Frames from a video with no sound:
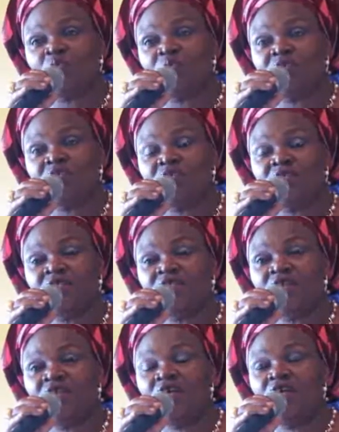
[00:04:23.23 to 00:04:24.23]
communities.
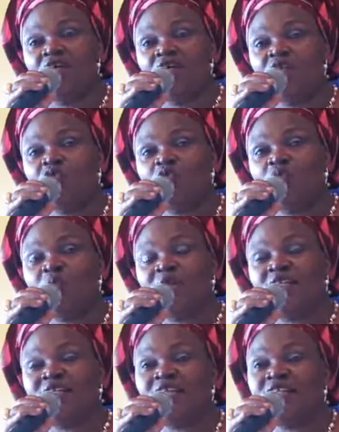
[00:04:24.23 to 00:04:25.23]
So by
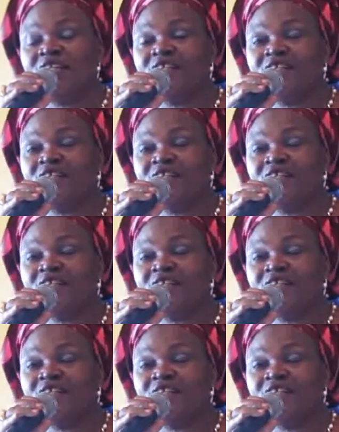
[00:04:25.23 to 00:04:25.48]
the time they